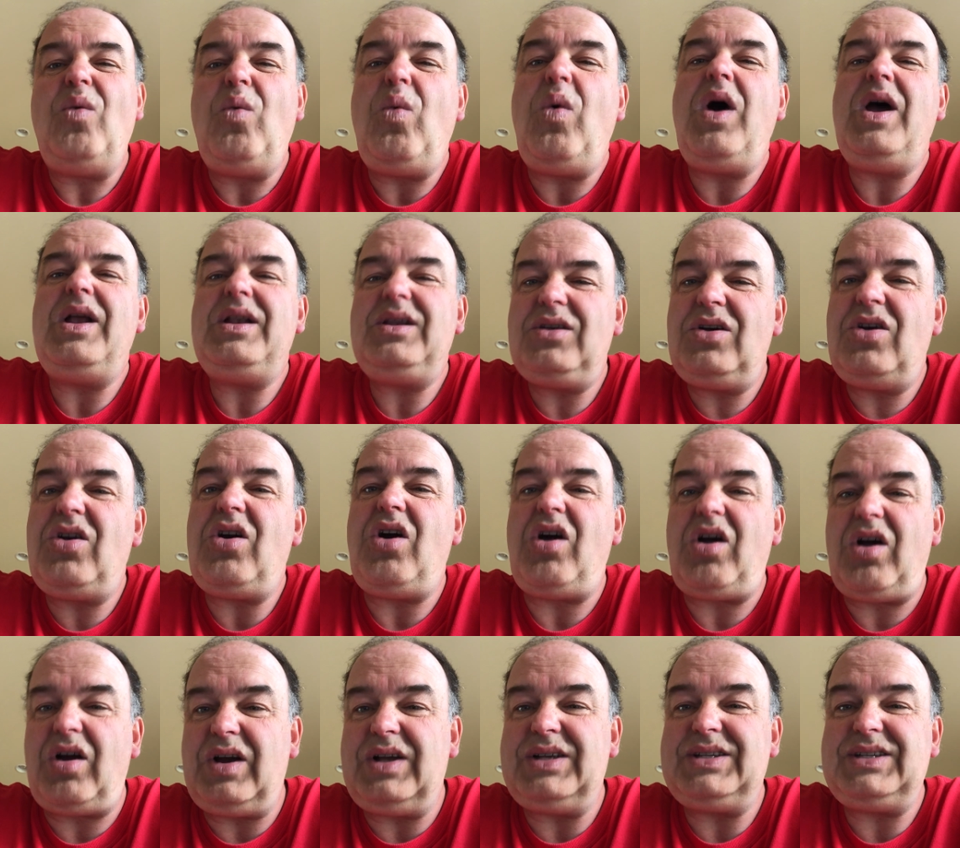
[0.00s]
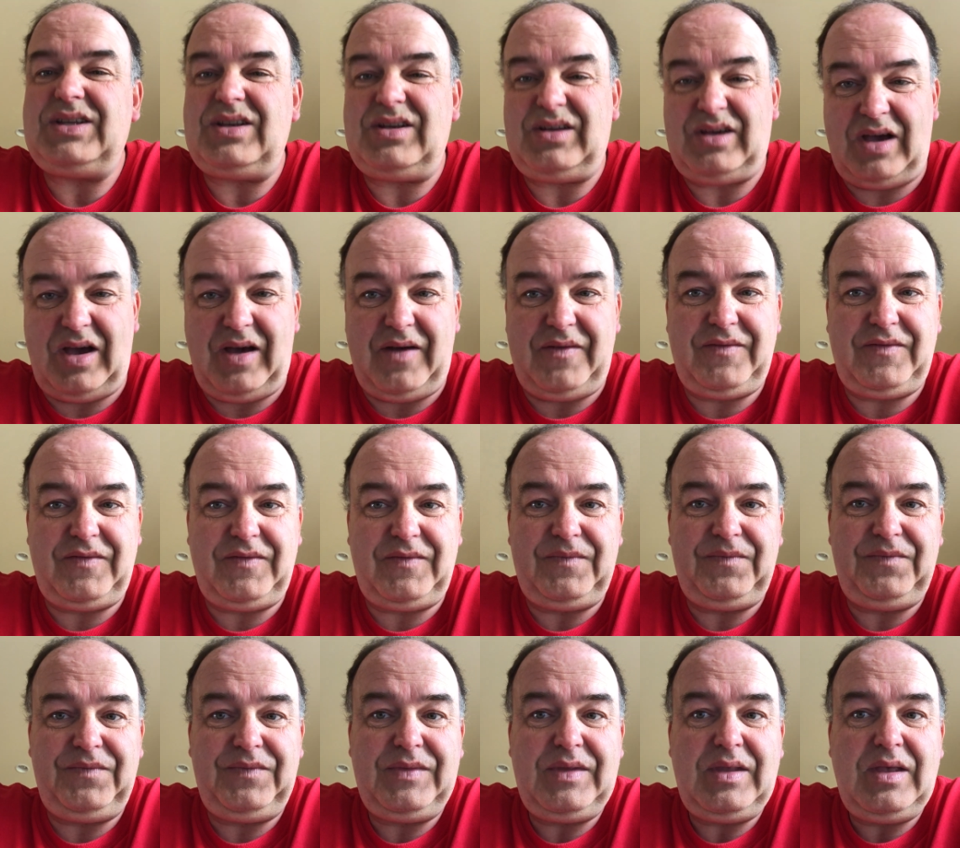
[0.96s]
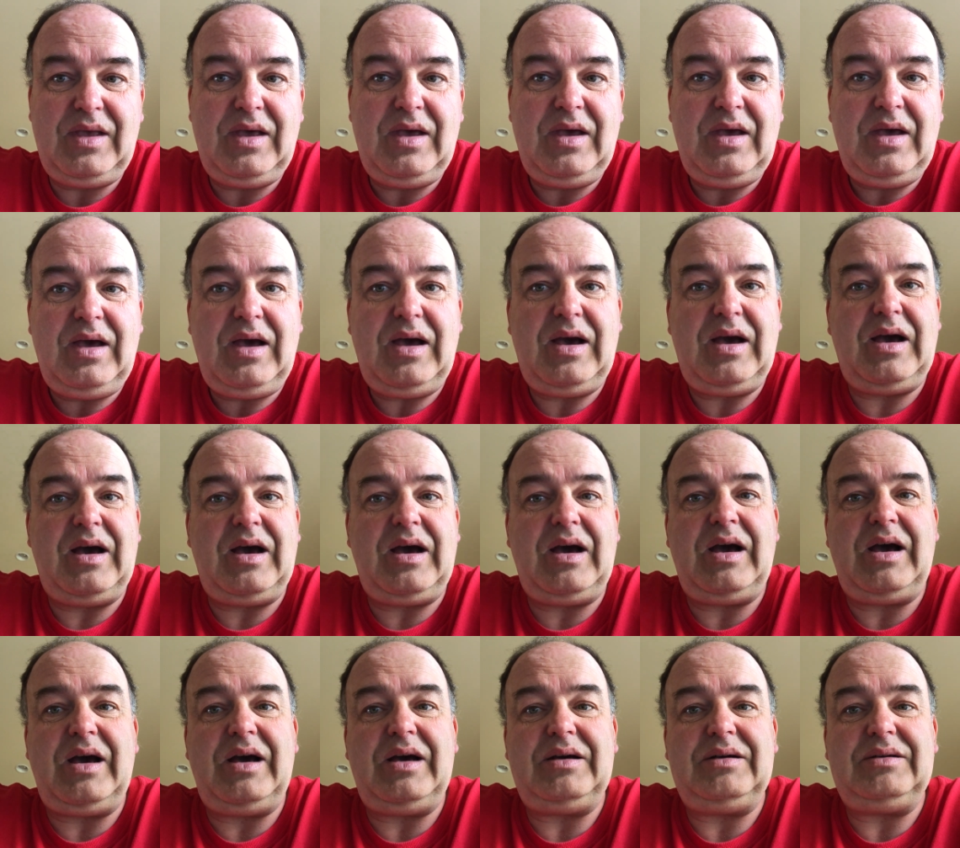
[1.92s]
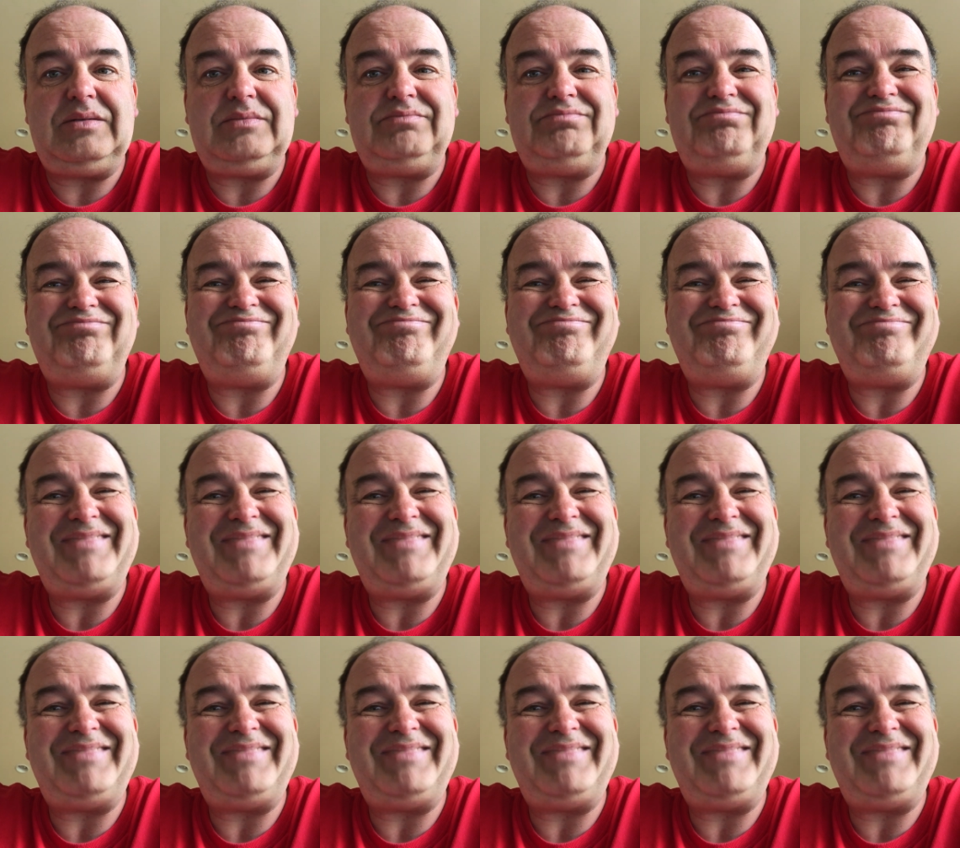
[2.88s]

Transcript: one car is enough. Um,